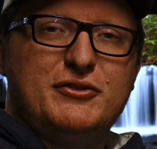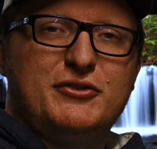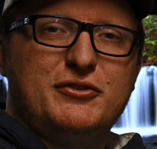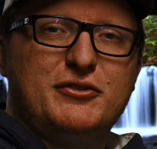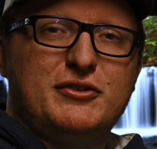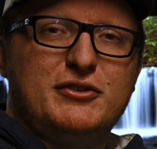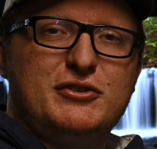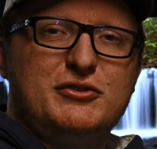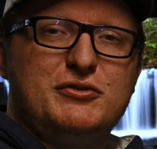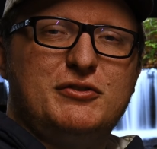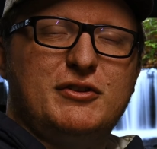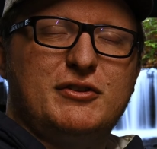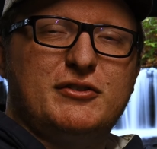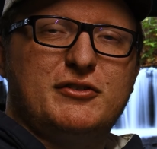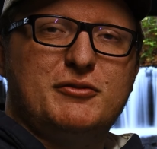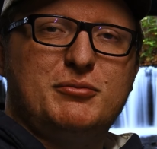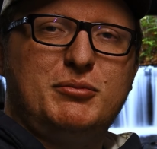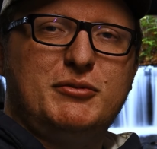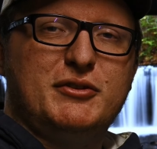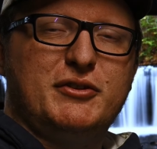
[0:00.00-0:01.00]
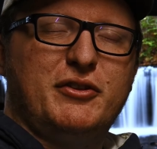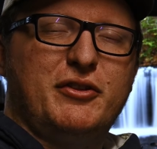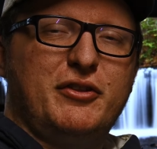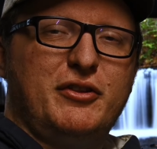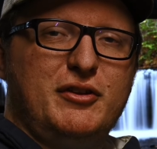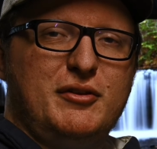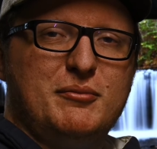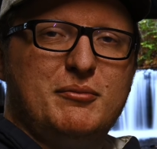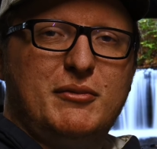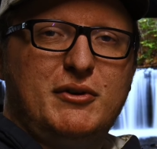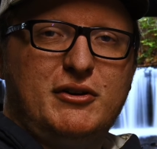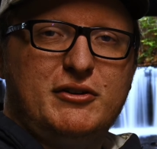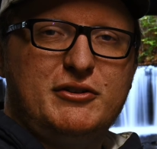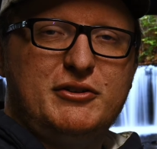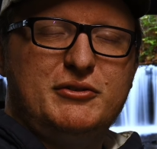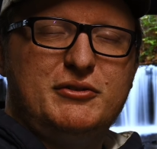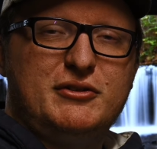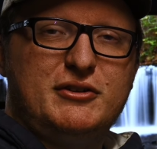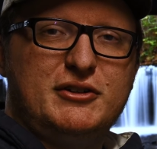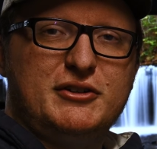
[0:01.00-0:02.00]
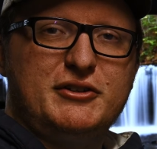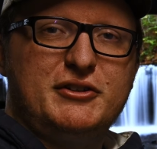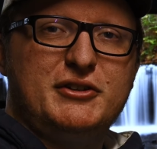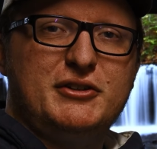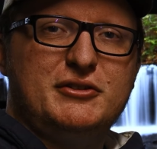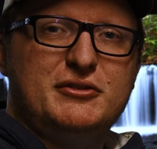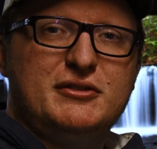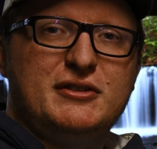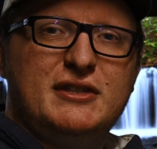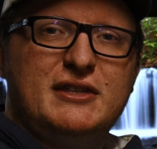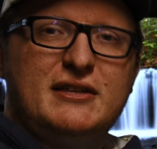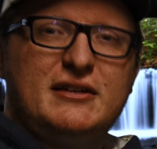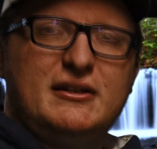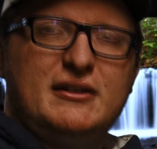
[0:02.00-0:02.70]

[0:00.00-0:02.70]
so that you can split the mono audio